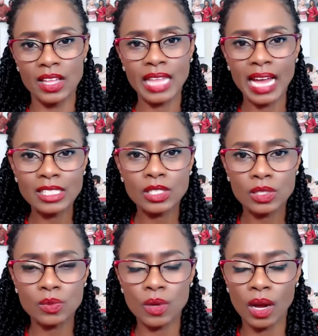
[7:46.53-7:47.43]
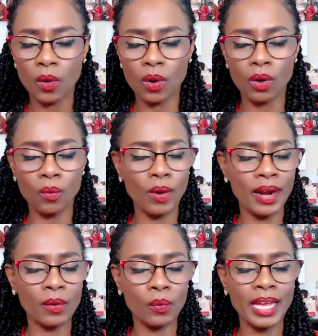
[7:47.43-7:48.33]
That's
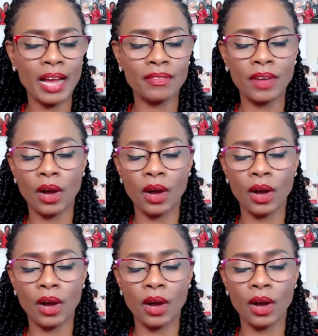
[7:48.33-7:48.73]
where we have